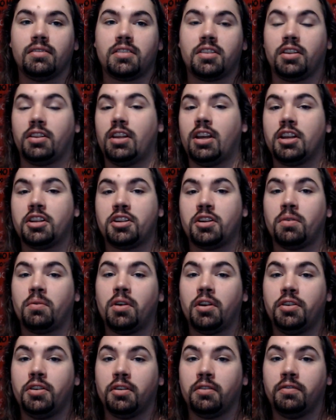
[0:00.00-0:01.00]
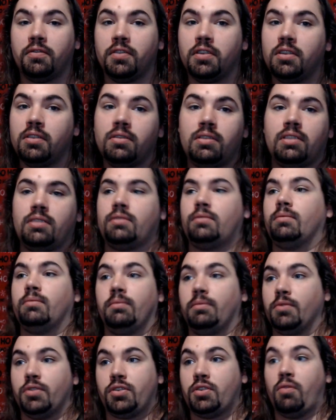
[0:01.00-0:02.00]
cilantro on your food?
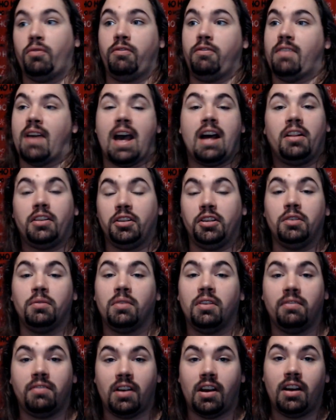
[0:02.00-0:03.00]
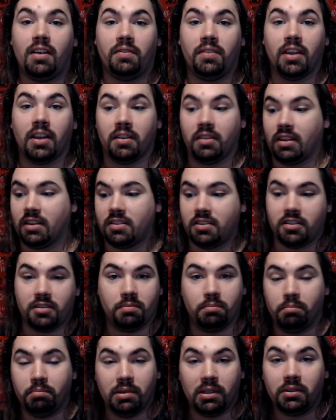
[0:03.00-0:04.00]
There's no value involved there. That's
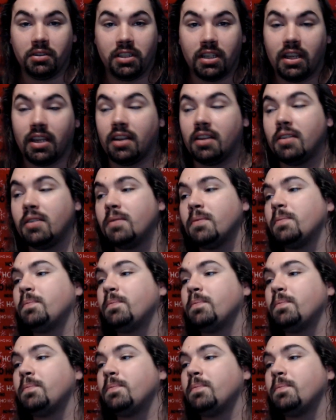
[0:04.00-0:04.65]
just built in.